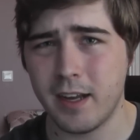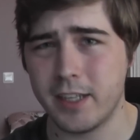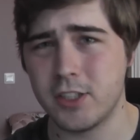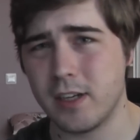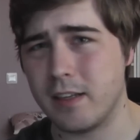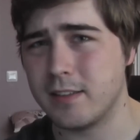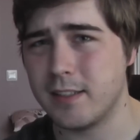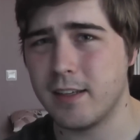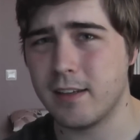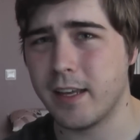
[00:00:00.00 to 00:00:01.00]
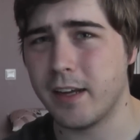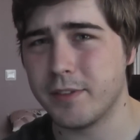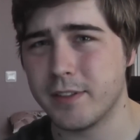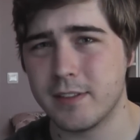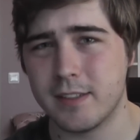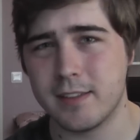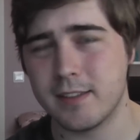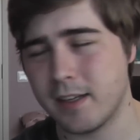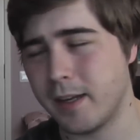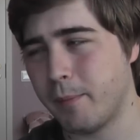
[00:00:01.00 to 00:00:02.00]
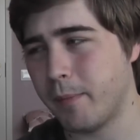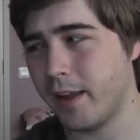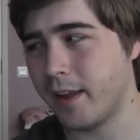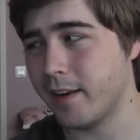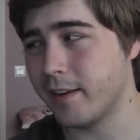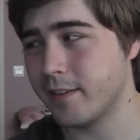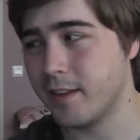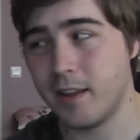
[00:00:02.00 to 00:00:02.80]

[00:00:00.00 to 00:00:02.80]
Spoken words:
I Shall Seal the Heavens this time, and